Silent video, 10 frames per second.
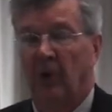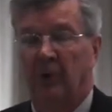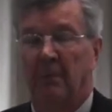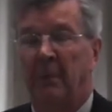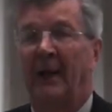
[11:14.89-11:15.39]

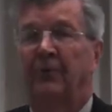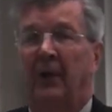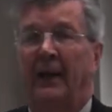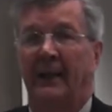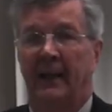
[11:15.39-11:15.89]
So the
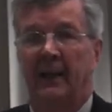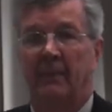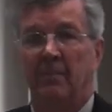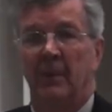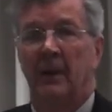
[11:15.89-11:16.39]
best
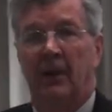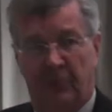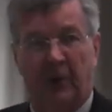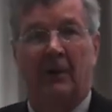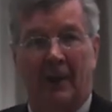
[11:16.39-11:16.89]
idea
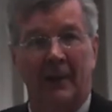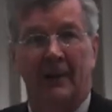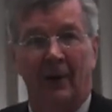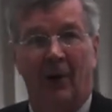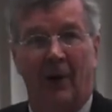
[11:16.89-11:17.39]
is to
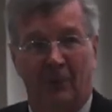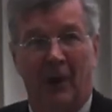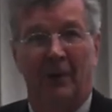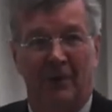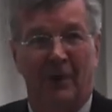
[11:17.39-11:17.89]
collect the oil
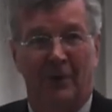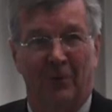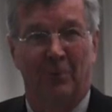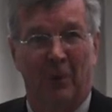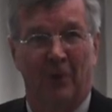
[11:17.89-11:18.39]
rather
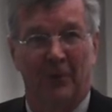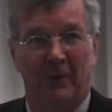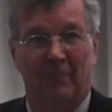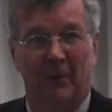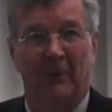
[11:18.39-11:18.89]
than
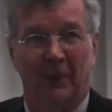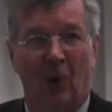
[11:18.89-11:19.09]
disperse it.